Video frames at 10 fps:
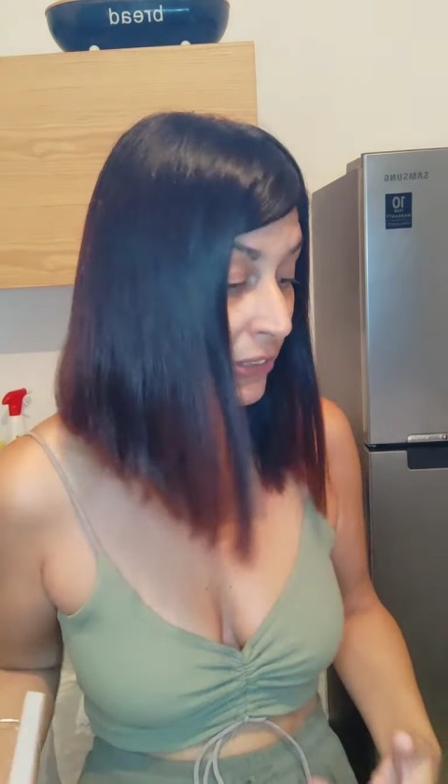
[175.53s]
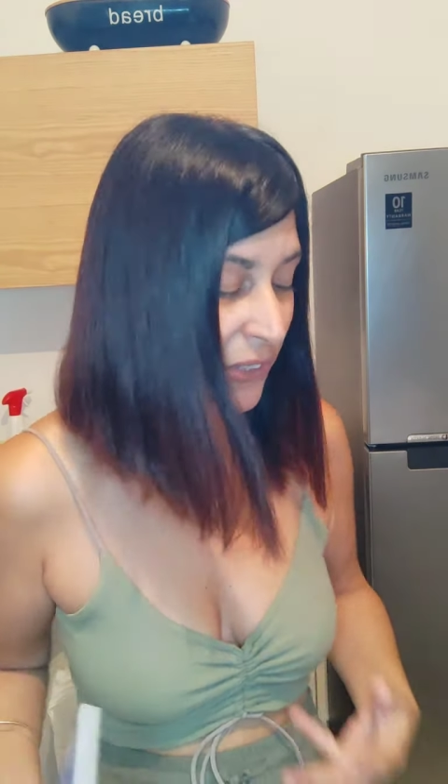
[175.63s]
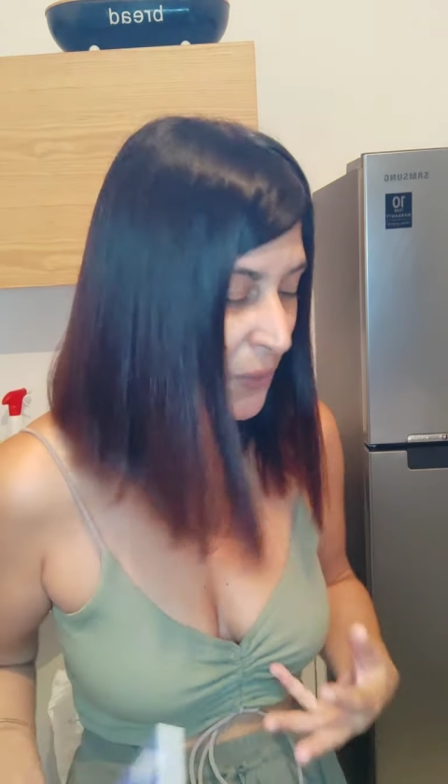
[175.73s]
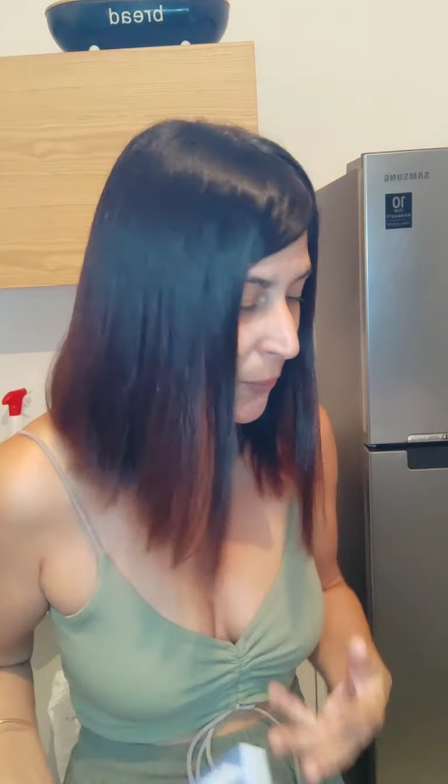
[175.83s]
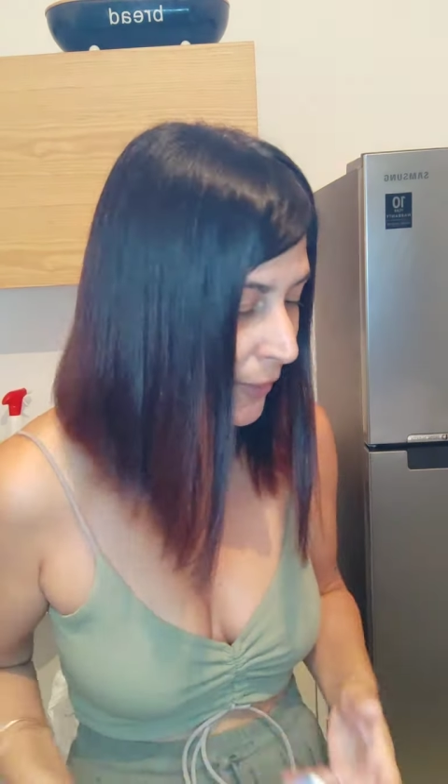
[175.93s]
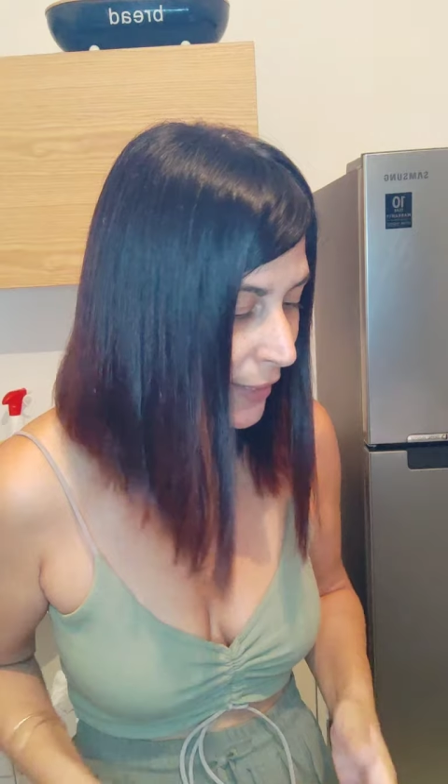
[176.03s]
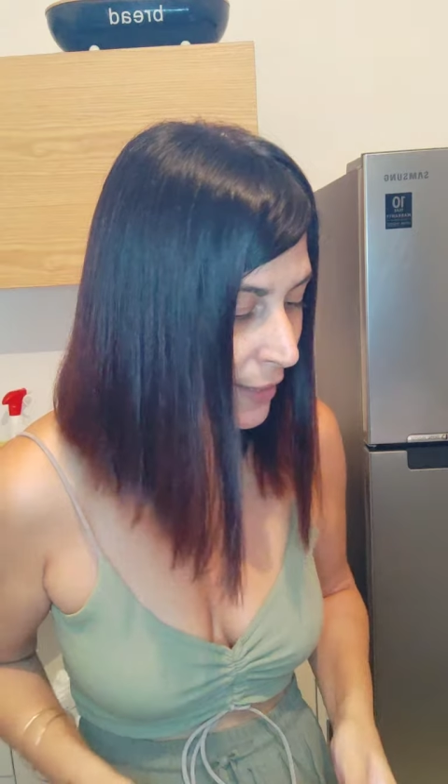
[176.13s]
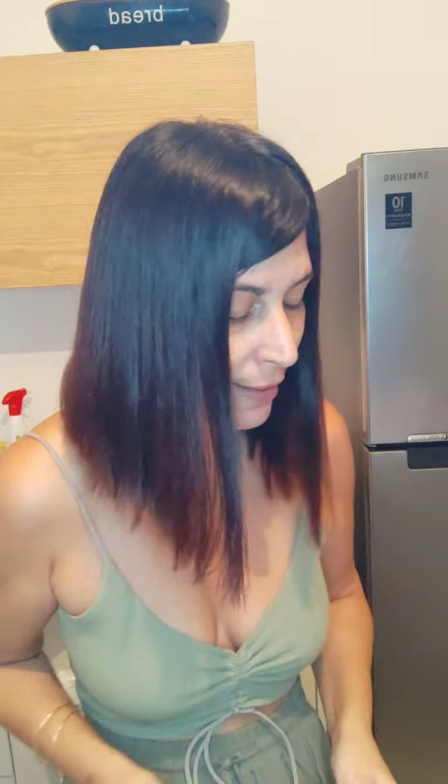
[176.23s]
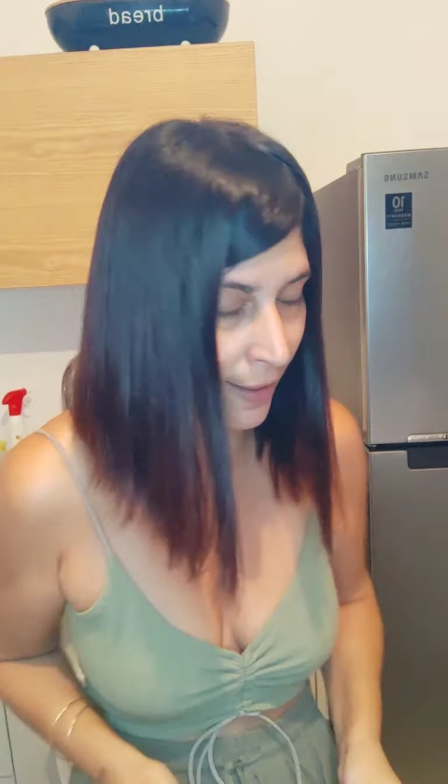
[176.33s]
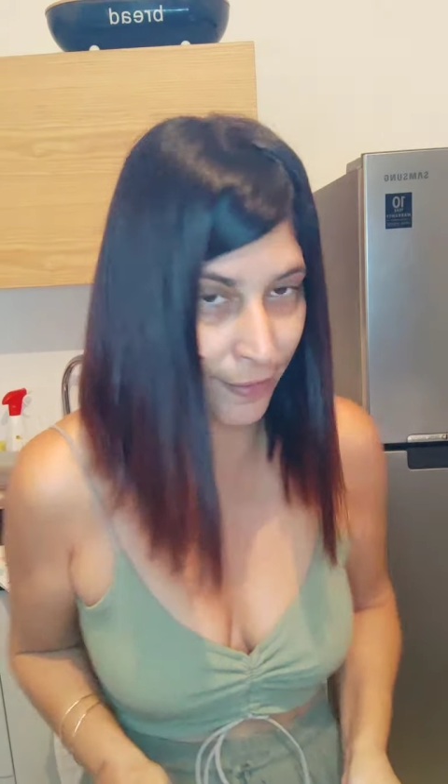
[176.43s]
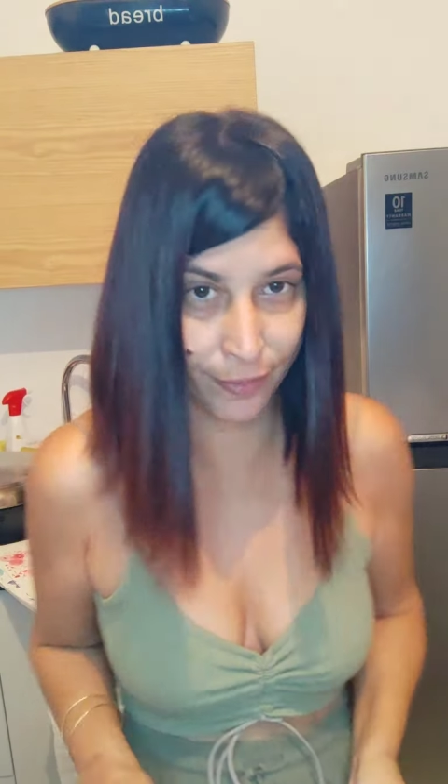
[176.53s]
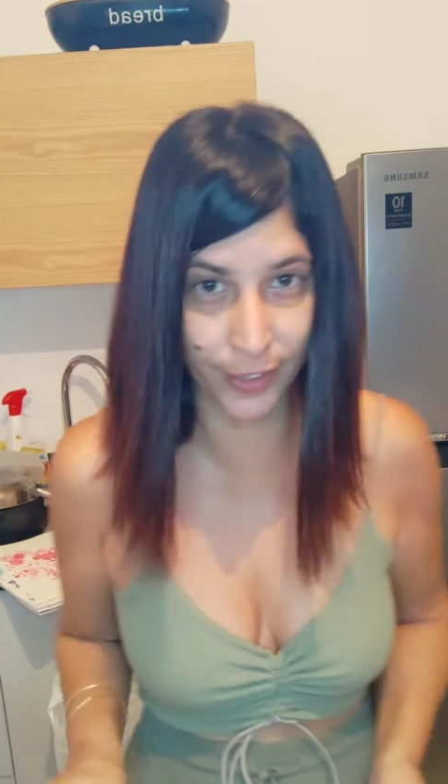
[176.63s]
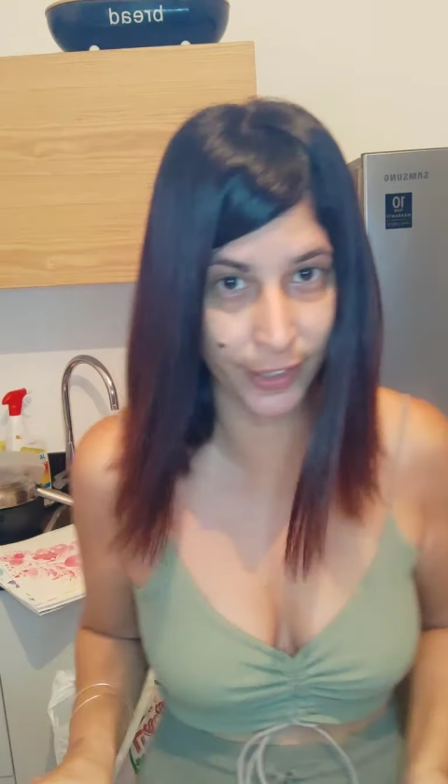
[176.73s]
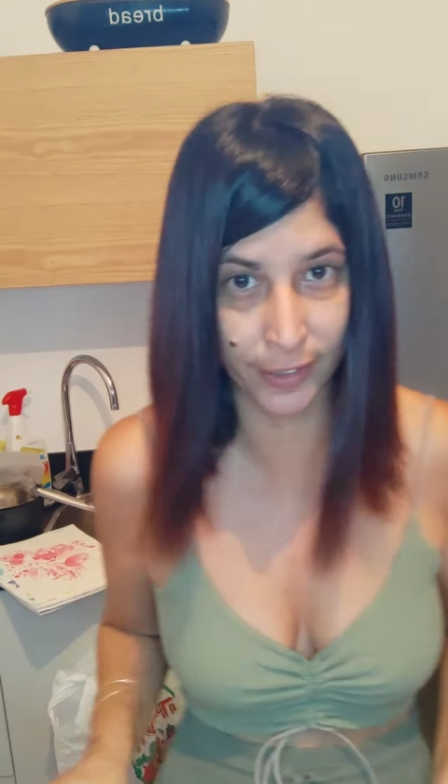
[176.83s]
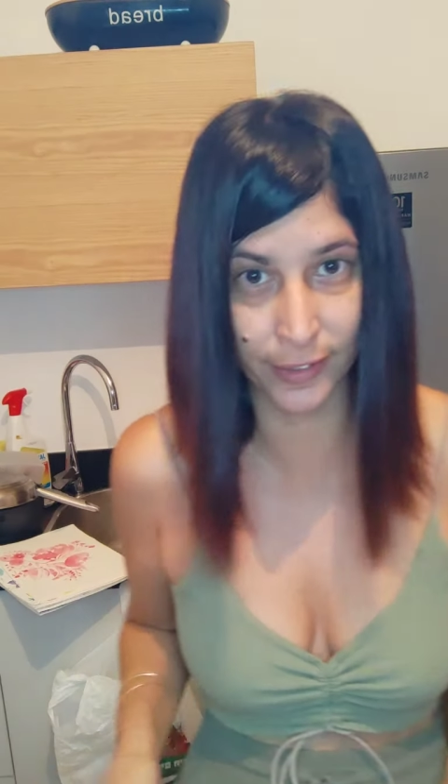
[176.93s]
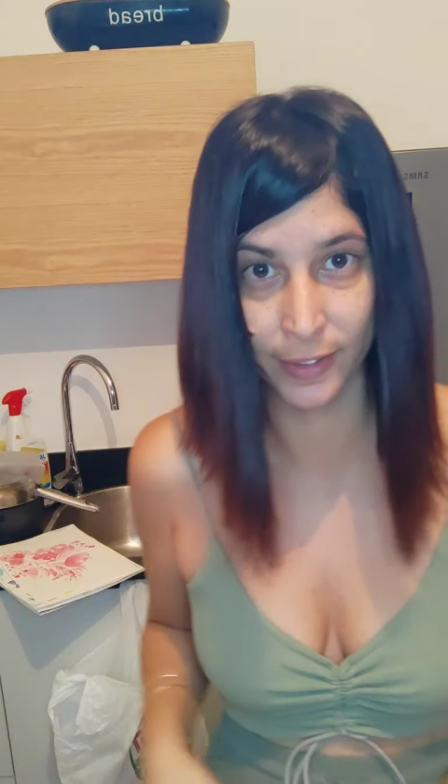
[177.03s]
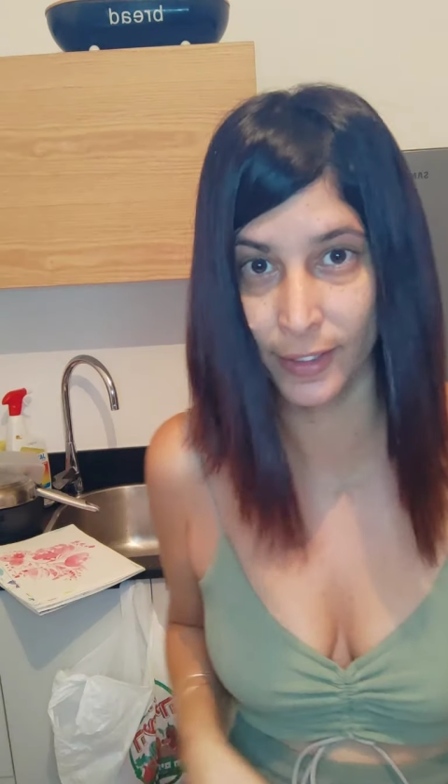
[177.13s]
don't really love it.